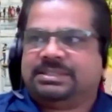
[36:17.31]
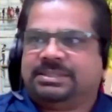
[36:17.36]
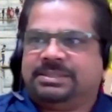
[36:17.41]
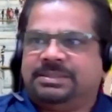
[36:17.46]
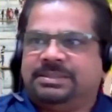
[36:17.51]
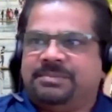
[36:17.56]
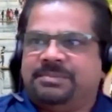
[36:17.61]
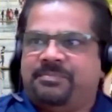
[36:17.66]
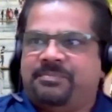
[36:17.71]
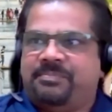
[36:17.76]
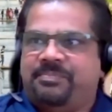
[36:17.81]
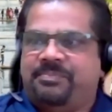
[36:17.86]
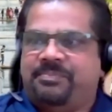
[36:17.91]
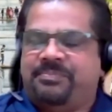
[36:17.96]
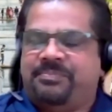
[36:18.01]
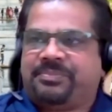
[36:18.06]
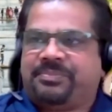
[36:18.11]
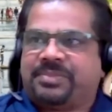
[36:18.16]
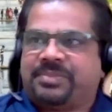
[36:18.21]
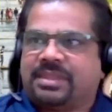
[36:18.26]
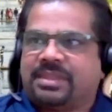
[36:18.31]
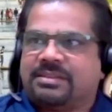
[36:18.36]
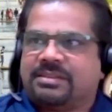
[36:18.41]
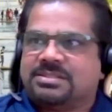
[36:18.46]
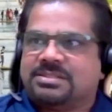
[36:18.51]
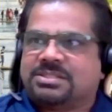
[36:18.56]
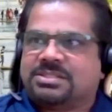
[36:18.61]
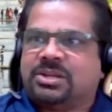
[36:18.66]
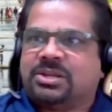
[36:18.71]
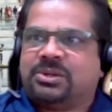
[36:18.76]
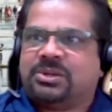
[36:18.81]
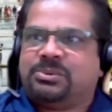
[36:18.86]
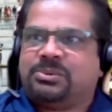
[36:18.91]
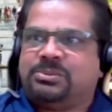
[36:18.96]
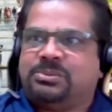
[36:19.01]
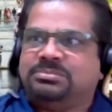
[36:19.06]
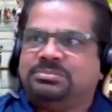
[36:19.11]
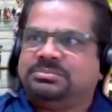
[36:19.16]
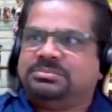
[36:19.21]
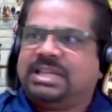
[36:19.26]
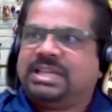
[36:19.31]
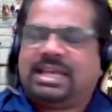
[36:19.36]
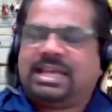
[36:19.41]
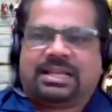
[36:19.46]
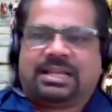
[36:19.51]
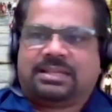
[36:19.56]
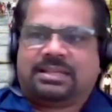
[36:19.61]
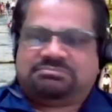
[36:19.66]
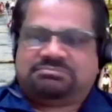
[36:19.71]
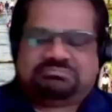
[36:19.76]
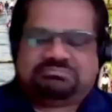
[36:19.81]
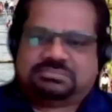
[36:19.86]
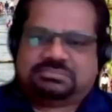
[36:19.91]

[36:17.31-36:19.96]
Um, so yeah,